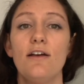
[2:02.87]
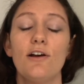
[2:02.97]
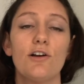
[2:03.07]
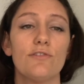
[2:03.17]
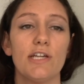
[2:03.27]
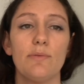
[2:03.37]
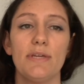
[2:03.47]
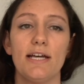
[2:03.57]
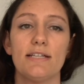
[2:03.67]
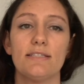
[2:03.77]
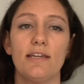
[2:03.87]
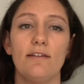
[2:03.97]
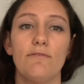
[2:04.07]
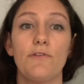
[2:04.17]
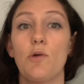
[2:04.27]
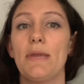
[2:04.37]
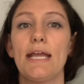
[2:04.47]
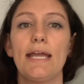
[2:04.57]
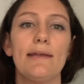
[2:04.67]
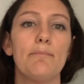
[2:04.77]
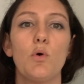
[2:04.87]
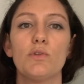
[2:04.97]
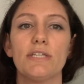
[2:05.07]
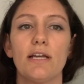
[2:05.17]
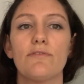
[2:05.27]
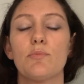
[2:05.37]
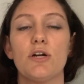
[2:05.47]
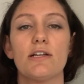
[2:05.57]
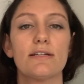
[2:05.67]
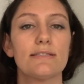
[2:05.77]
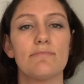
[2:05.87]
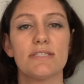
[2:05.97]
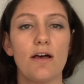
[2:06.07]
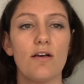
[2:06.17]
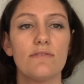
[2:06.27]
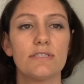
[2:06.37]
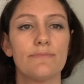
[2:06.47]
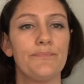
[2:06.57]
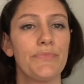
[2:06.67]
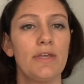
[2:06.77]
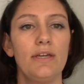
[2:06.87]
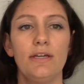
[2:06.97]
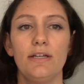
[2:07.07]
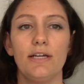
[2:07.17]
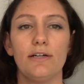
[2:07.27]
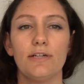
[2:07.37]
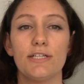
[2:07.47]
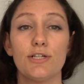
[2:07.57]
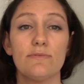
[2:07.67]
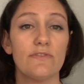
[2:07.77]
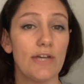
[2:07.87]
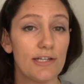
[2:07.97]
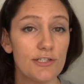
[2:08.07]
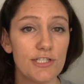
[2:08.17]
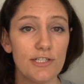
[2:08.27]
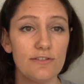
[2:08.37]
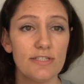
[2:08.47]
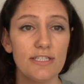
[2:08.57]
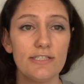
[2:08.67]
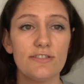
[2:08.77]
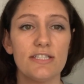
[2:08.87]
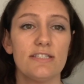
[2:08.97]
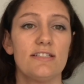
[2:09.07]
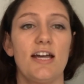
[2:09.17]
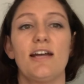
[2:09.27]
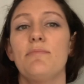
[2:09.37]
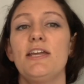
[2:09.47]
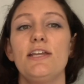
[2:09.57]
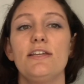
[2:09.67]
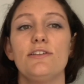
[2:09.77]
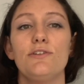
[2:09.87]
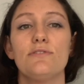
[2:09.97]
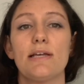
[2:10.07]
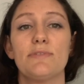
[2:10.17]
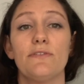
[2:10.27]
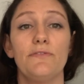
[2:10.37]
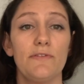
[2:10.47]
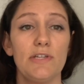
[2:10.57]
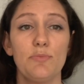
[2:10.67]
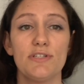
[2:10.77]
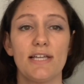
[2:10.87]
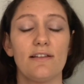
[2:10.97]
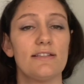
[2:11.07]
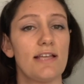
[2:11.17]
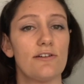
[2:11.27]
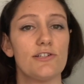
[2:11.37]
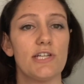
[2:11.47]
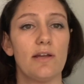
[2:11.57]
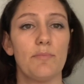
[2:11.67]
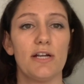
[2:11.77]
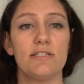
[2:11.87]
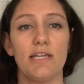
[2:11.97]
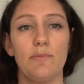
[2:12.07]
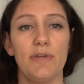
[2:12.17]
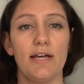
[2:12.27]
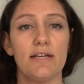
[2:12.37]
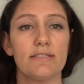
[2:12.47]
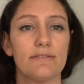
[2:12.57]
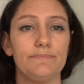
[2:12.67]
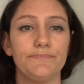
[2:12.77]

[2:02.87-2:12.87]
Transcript: over EPS in foaming and molding of the products themselves. Now, in terms of energy usage, this tech may use up to 50% less energy compared to EPS.